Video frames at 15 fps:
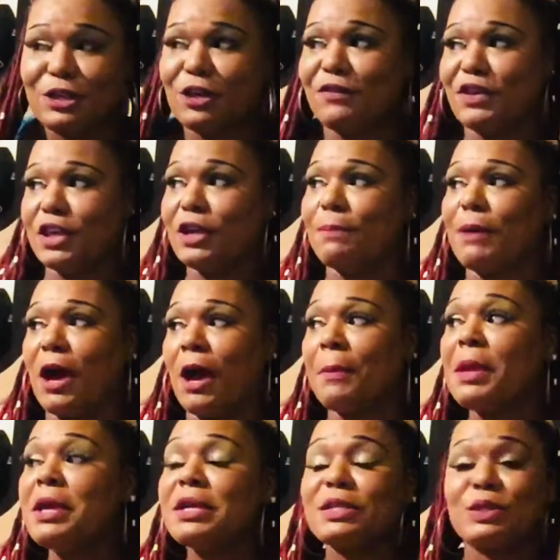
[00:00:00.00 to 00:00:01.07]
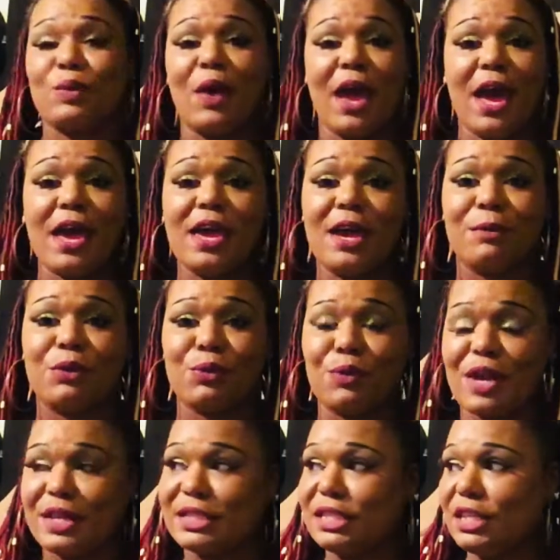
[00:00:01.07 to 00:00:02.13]
Love and Hip Hop. So I have
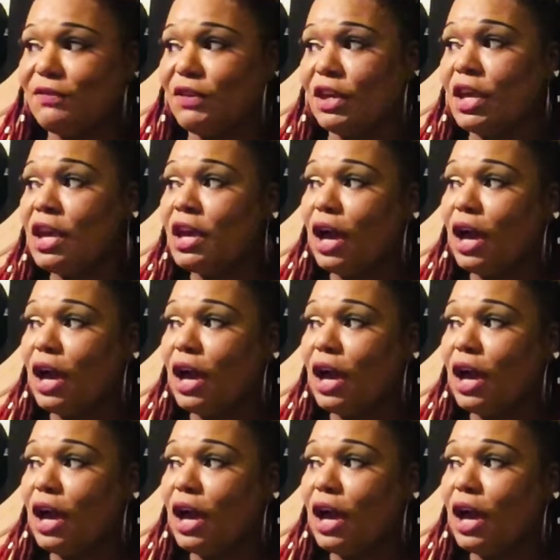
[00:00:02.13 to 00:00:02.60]
DirecTV.